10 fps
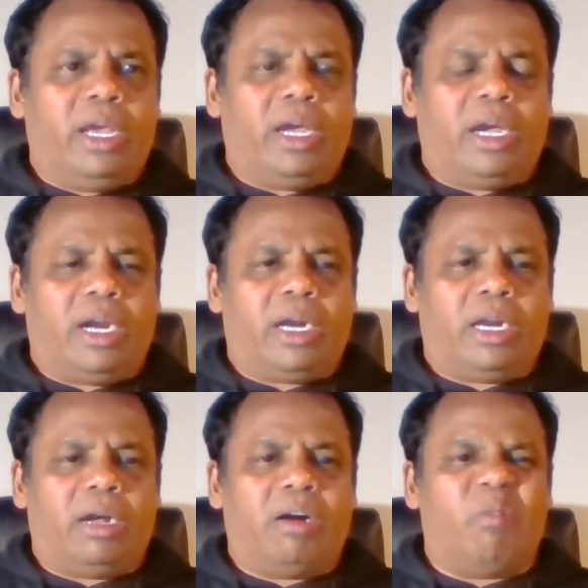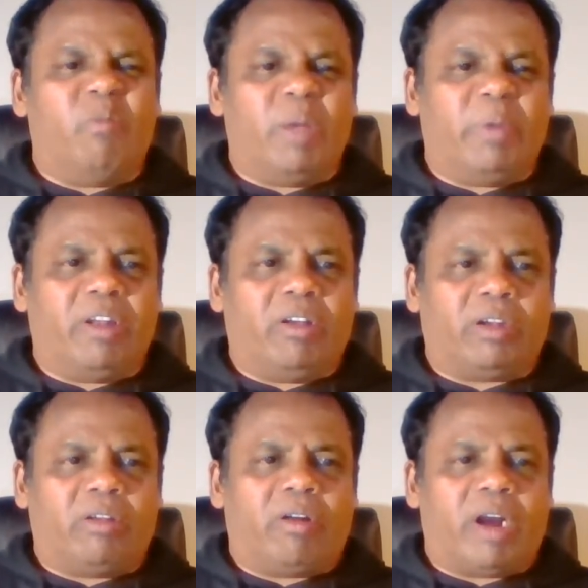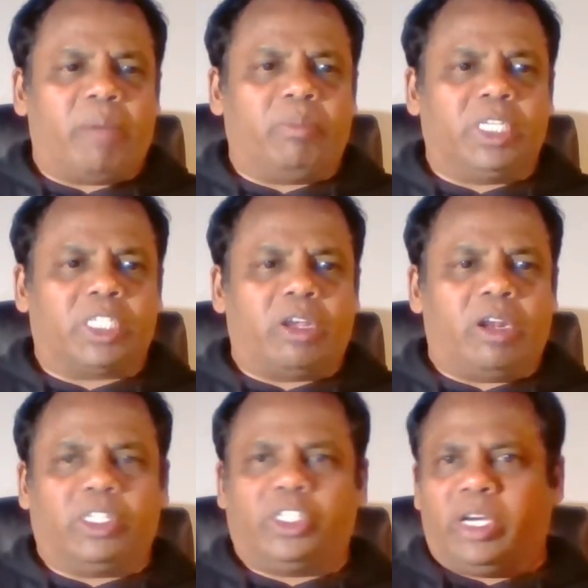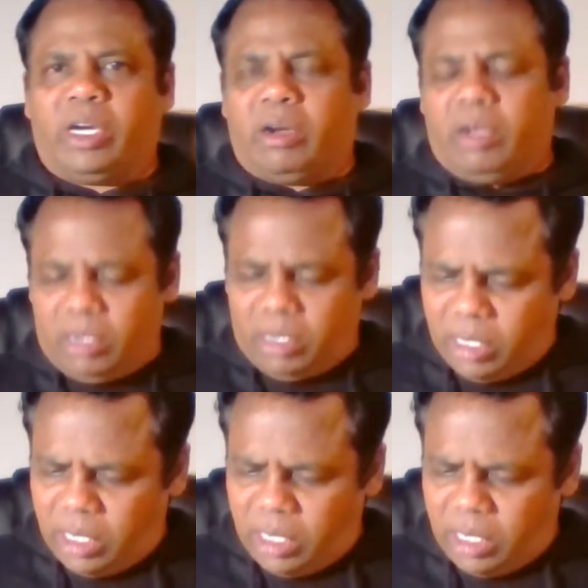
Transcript: or maybe not, or I'm just gonna share a